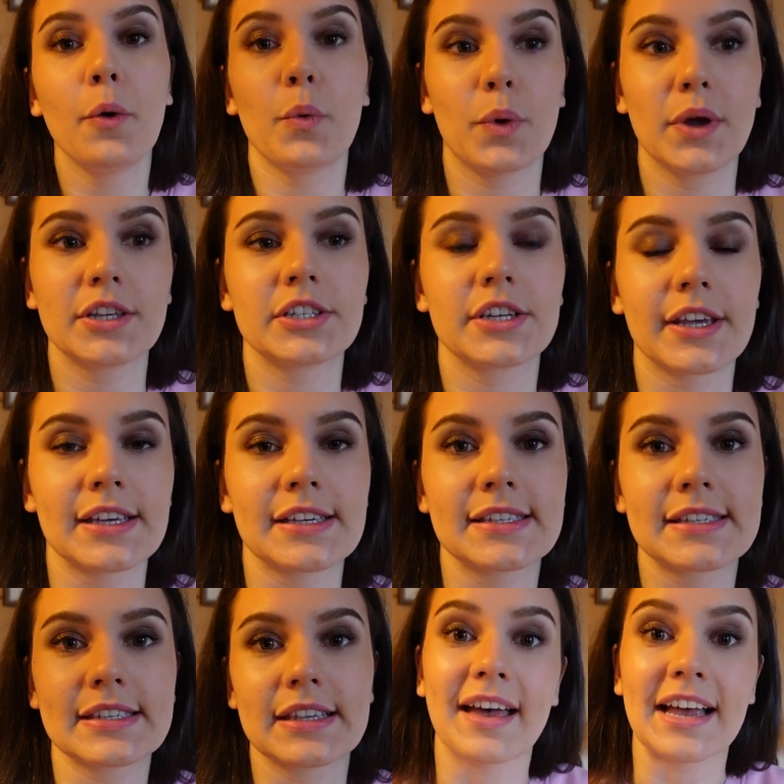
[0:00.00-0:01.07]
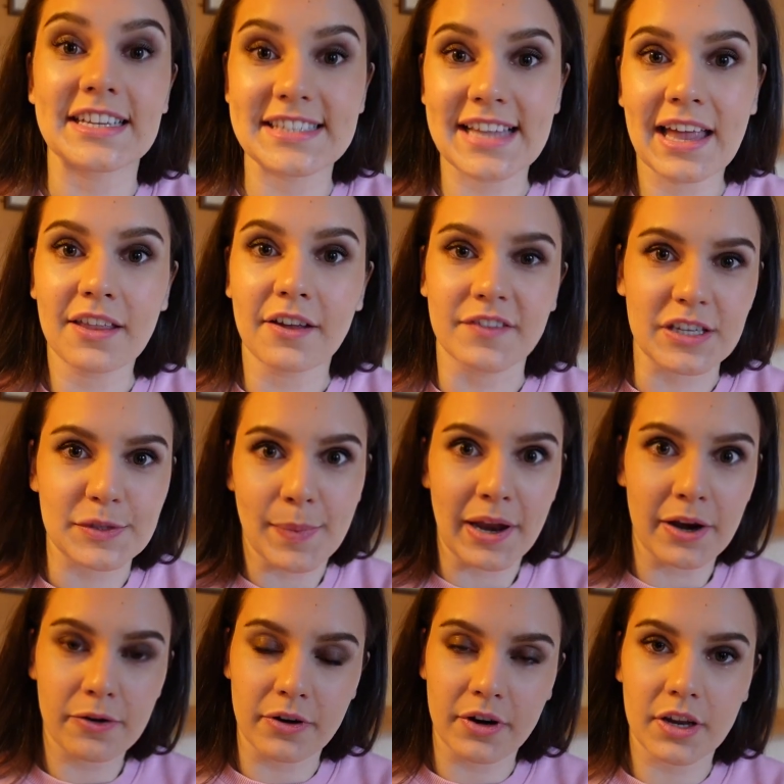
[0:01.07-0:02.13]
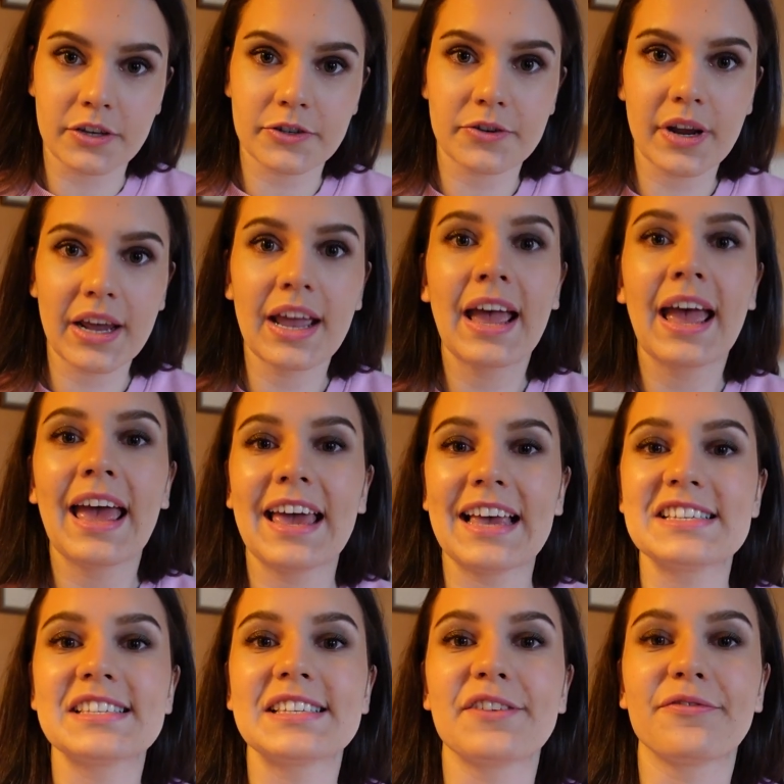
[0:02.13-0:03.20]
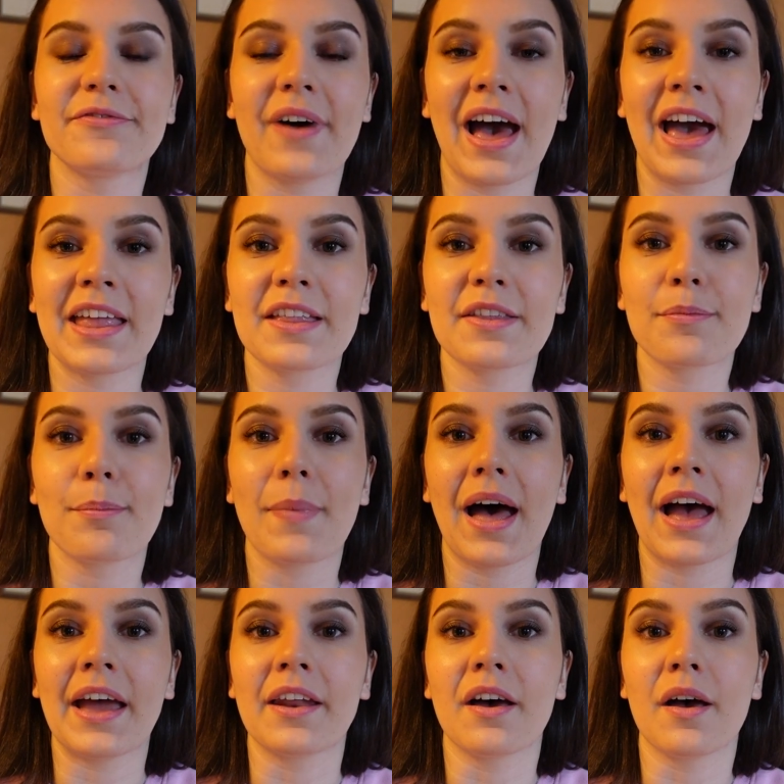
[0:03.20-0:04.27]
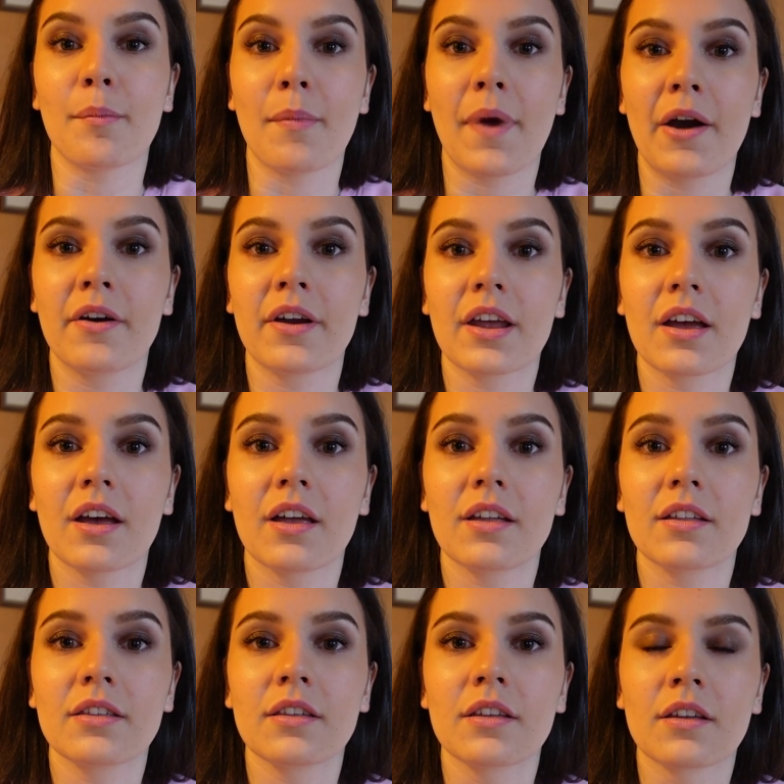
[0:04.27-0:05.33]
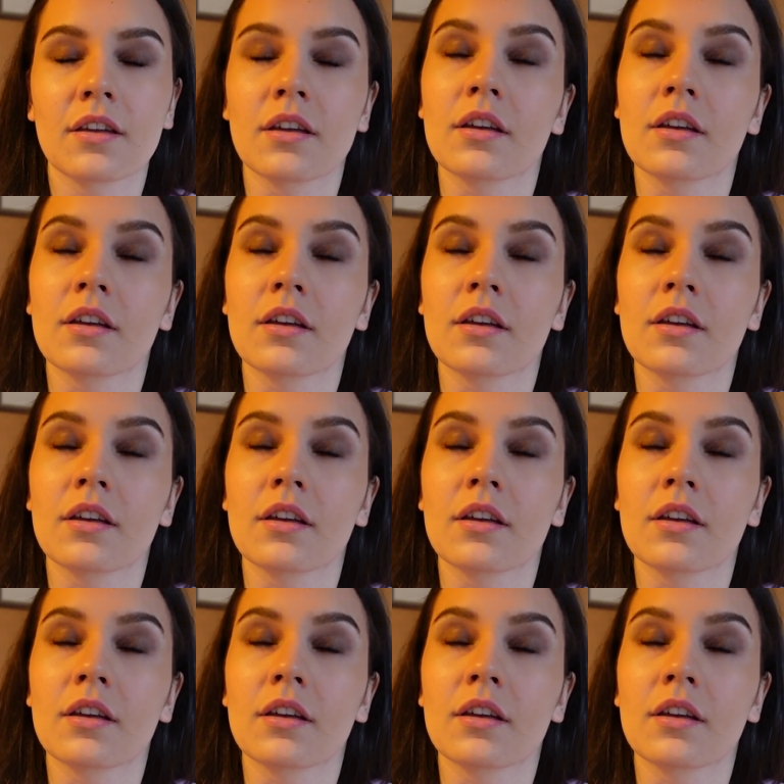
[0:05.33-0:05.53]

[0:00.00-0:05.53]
which is the extent of the spinal cord injury is defined by the American